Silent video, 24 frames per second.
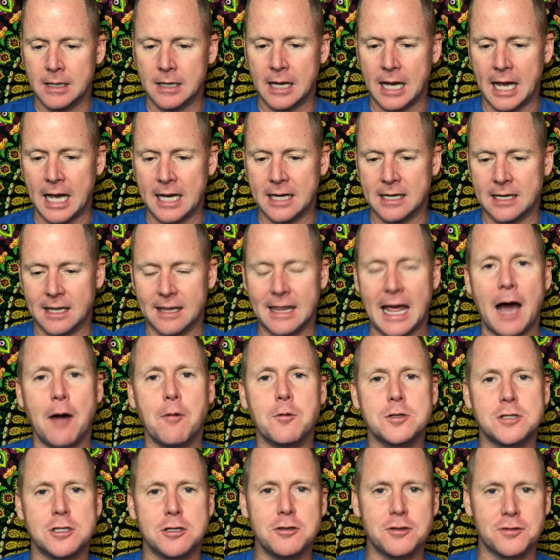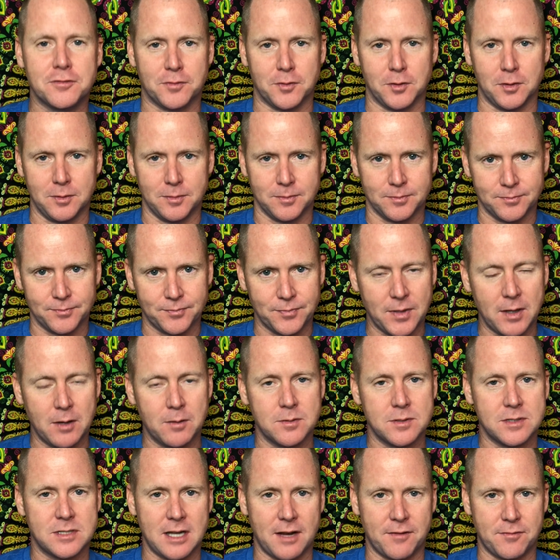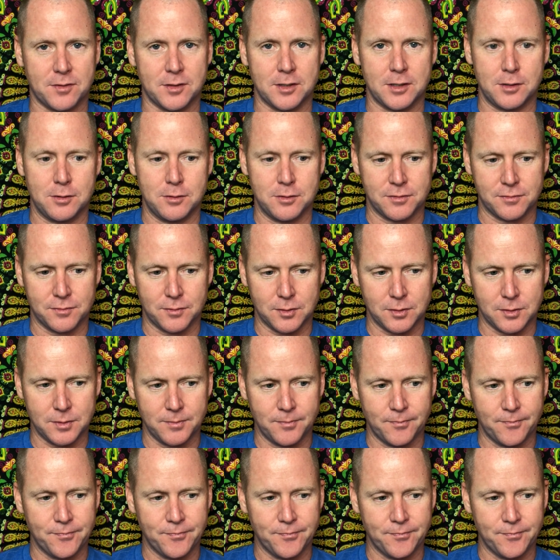And that was useful. It was definitely useful.